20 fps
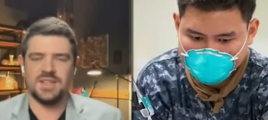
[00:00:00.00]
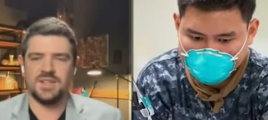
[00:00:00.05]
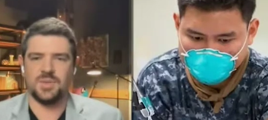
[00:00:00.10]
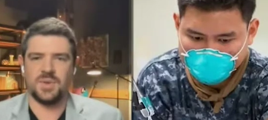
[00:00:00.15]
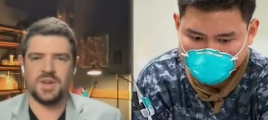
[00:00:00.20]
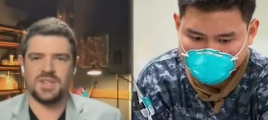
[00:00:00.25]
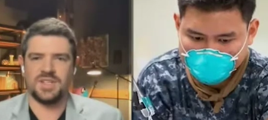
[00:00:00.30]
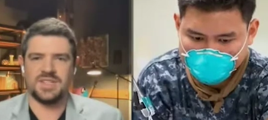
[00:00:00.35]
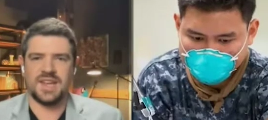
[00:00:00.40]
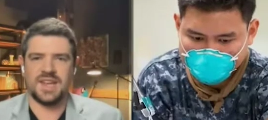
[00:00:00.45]
Speaker 1: in
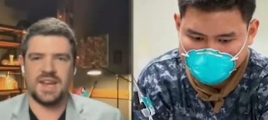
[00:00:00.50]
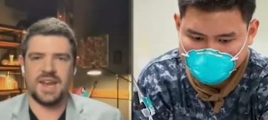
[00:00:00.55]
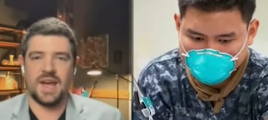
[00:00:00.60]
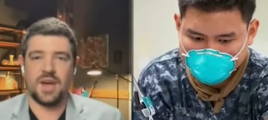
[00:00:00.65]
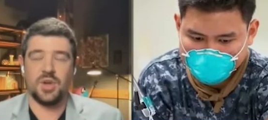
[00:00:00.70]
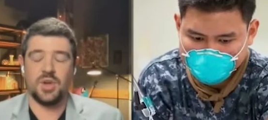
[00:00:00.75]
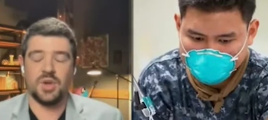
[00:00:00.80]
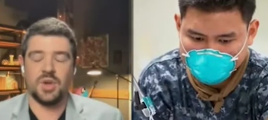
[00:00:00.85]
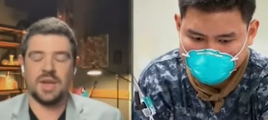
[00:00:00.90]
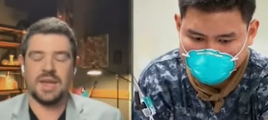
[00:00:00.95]
to understand
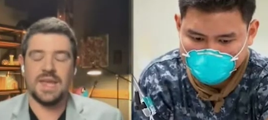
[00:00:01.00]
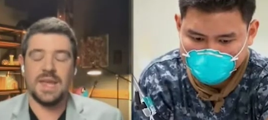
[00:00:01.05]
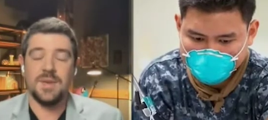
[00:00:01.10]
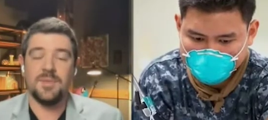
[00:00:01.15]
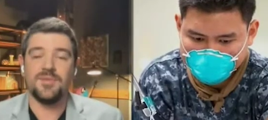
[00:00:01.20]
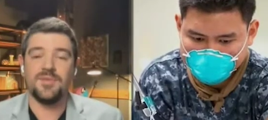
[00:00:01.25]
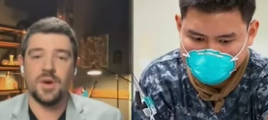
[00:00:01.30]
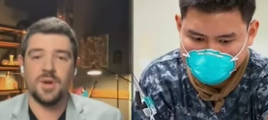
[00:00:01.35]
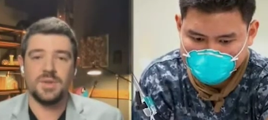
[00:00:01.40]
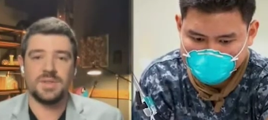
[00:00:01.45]
how you can
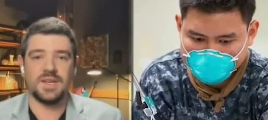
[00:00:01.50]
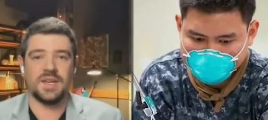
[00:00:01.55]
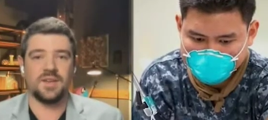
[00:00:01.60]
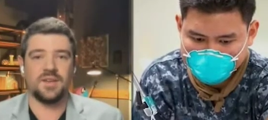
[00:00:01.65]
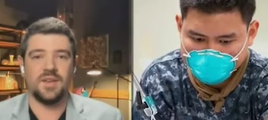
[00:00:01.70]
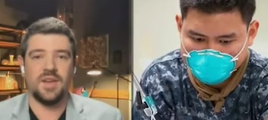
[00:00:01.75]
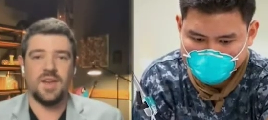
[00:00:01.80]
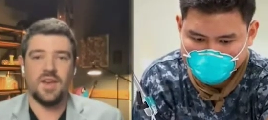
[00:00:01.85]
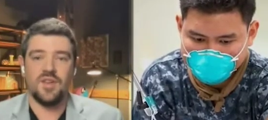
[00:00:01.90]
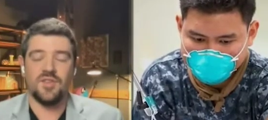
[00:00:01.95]
keep
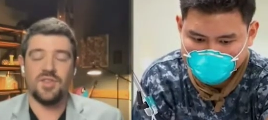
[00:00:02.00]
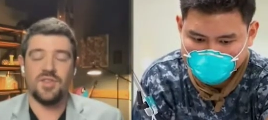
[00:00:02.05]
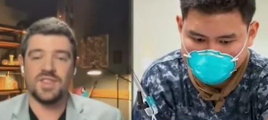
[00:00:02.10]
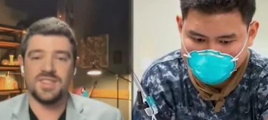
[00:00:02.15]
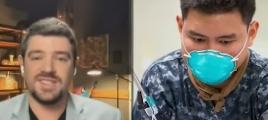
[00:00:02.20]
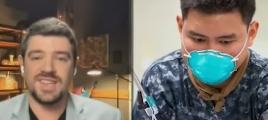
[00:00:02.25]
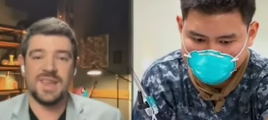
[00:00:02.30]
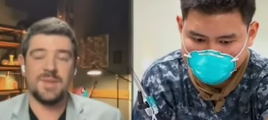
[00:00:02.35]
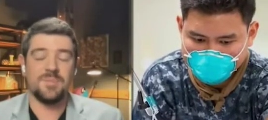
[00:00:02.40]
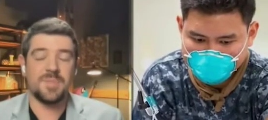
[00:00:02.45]
voting for the
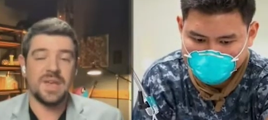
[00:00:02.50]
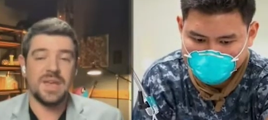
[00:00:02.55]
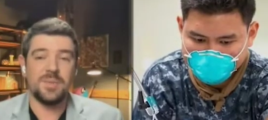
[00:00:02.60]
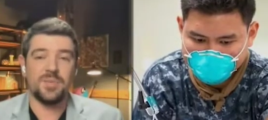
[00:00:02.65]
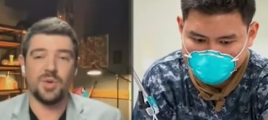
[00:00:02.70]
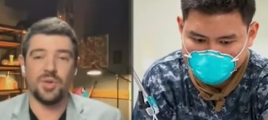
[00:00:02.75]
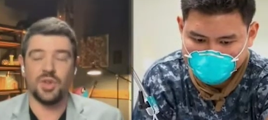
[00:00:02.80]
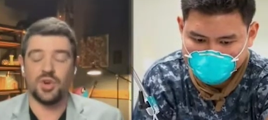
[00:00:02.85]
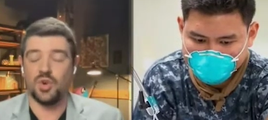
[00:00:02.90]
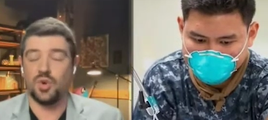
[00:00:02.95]
same
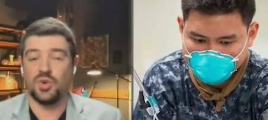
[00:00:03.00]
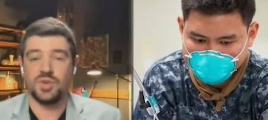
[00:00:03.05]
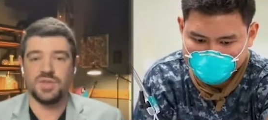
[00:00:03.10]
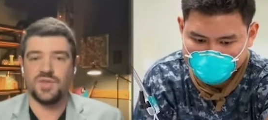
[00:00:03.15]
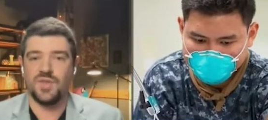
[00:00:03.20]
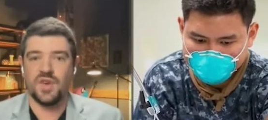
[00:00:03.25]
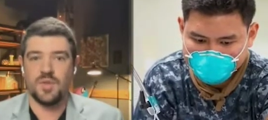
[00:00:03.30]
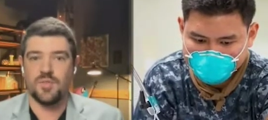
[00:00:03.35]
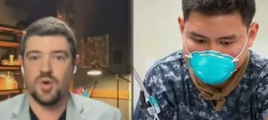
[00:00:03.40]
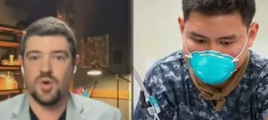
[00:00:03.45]
people that cause the
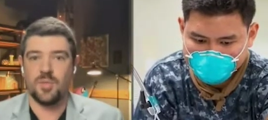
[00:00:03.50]
very